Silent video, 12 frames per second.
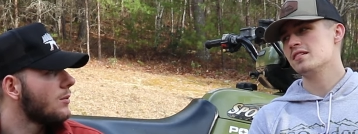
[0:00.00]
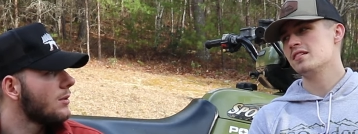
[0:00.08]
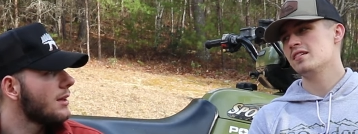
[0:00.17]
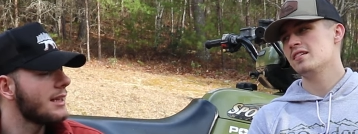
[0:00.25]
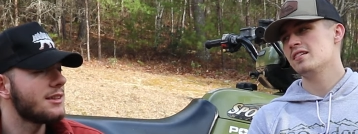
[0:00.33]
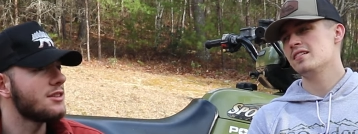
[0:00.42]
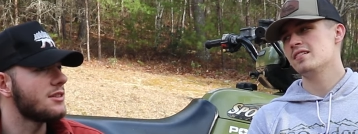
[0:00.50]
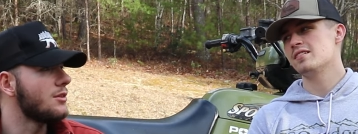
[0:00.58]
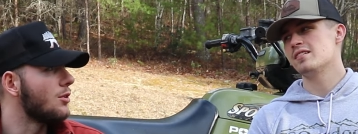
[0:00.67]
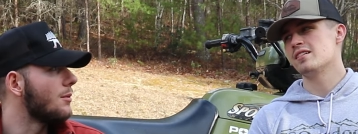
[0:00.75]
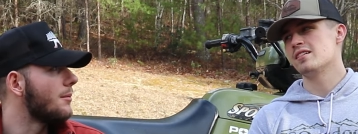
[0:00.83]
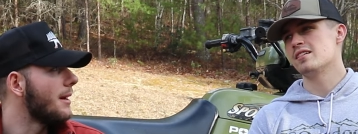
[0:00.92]
Speaker 1: well, that's just
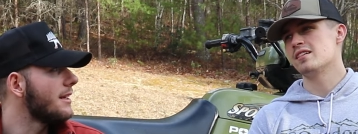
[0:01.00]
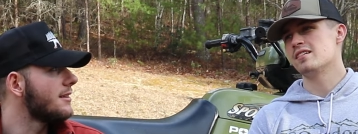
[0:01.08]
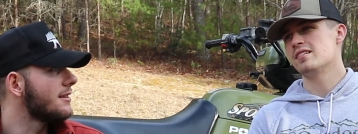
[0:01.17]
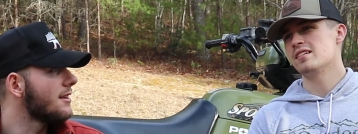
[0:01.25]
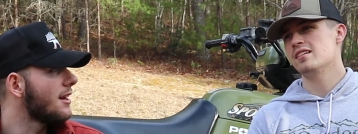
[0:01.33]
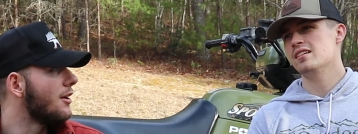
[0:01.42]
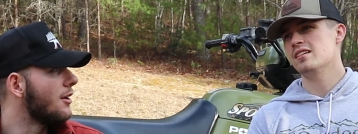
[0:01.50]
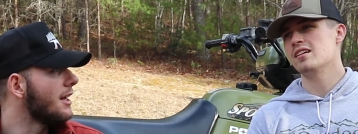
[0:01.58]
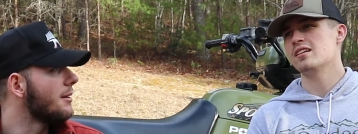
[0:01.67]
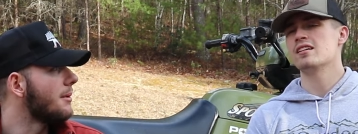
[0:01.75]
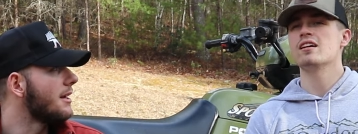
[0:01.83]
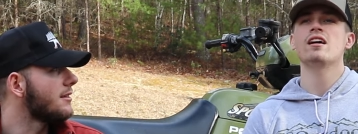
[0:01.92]
a normal base. It's not a
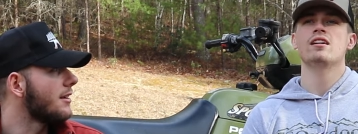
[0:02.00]
hunting base.